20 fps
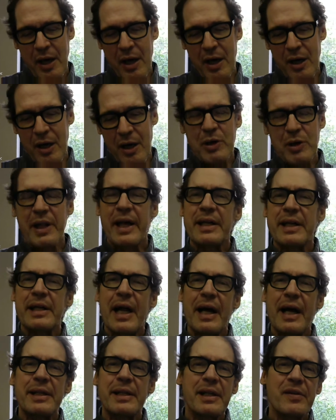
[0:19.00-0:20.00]
Related
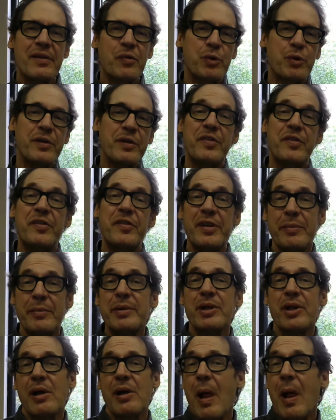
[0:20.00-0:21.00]
ideas were
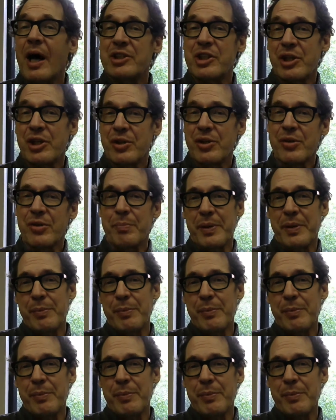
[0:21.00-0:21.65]
demonological.